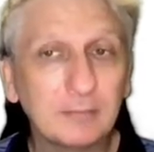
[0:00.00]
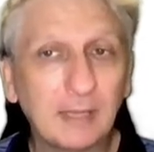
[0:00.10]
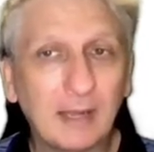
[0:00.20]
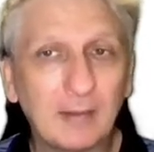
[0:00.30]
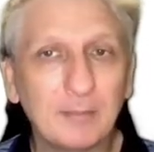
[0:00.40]

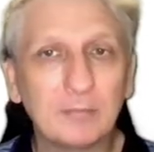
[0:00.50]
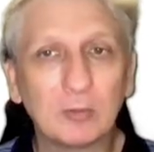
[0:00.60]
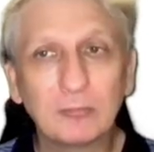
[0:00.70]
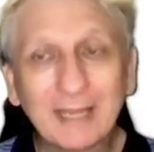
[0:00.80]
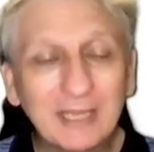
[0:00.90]
um,
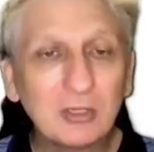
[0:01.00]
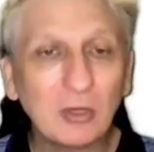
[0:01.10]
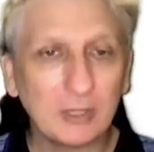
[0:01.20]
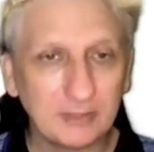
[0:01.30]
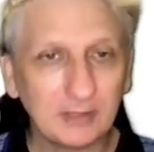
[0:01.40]

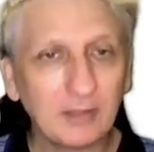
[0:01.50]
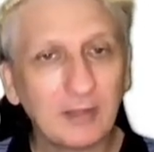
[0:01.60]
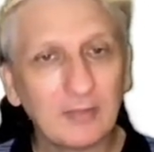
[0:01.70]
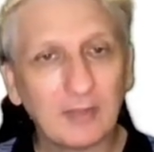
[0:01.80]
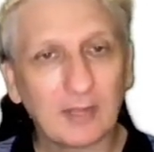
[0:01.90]
recognizing
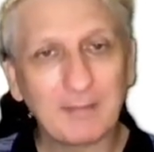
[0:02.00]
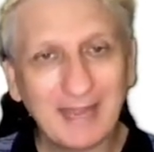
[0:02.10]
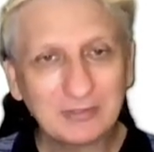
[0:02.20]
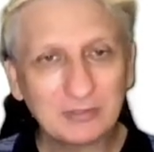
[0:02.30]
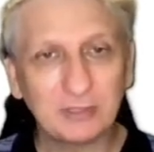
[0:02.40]
the
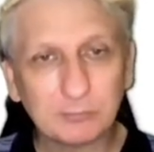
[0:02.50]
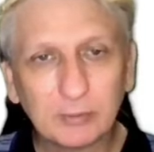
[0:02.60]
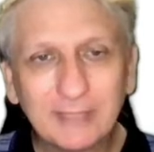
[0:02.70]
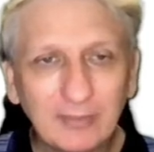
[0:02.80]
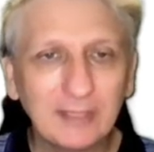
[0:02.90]
capacity of
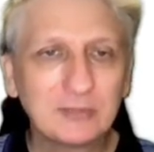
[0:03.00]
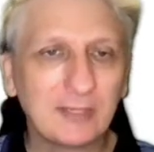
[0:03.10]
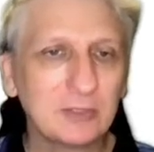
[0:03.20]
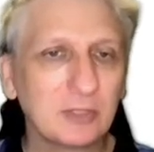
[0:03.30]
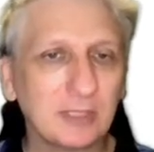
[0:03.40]
bringing these
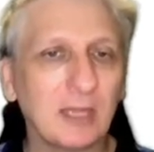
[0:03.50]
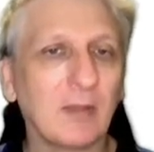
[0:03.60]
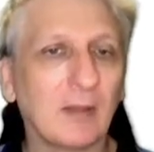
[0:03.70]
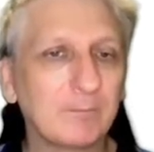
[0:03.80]
things together.